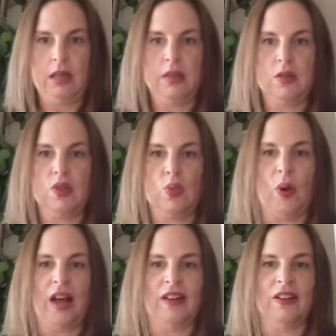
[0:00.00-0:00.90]

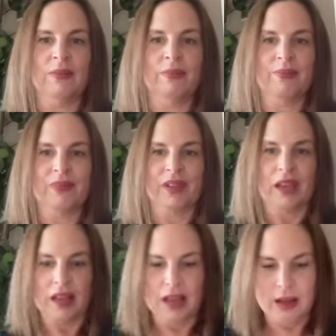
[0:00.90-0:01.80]
swaddle
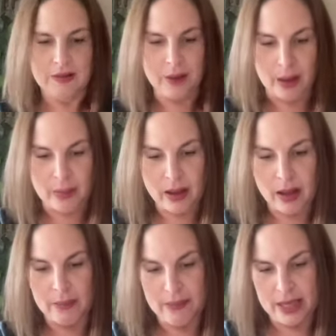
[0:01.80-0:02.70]
from
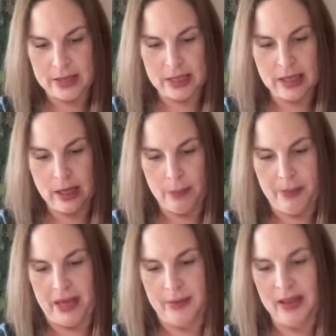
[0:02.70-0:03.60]
Amazing
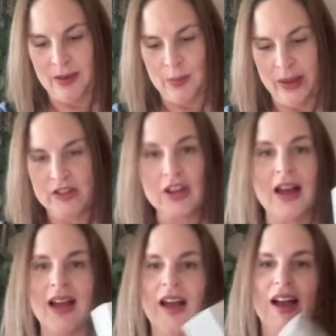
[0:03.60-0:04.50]
Baby, which
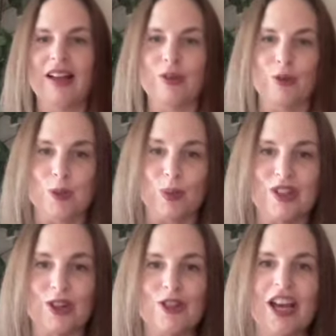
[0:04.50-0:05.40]
through some
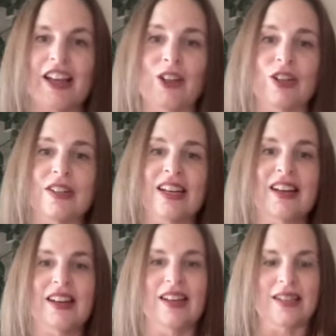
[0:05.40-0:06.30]
research I learned
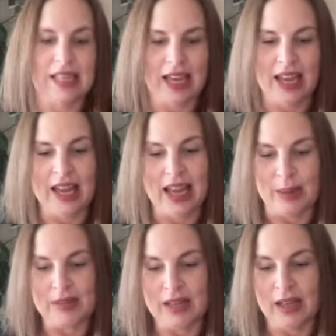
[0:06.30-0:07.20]
is a
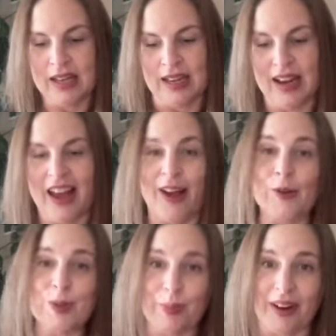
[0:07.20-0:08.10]
Amazon
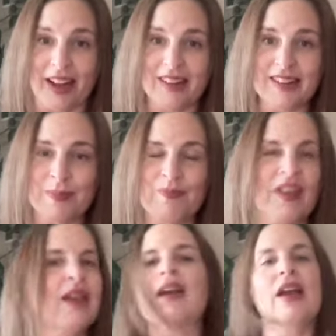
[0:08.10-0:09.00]
in-house brand
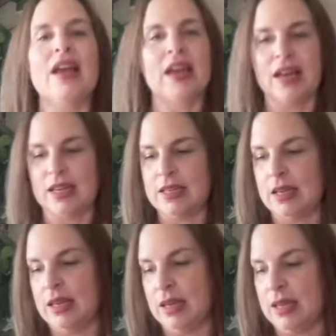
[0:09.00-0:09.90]
and
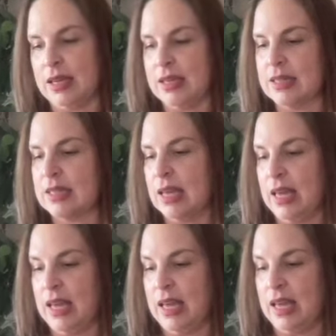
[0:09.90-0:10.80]
it is
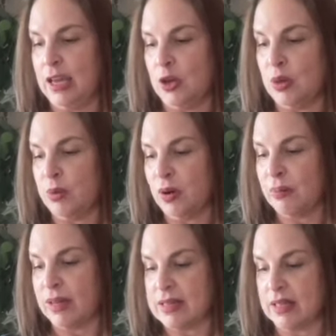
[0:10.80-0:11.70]
a newborn
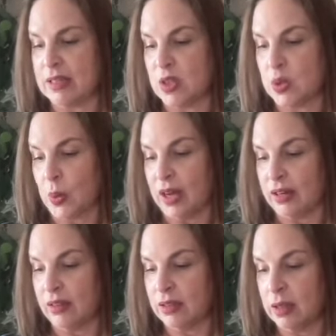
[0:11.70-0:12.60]
muslin
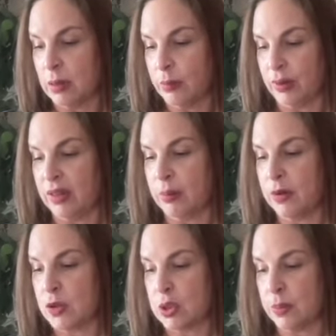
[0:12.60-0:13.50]
swaddle, breathable
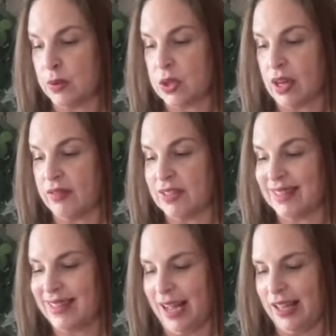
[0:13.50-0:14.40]
super soft
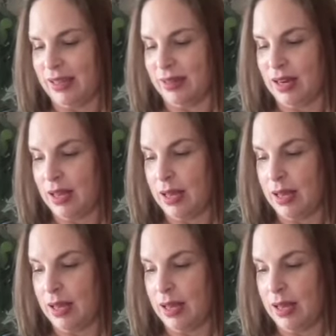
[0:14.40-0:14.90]
cotton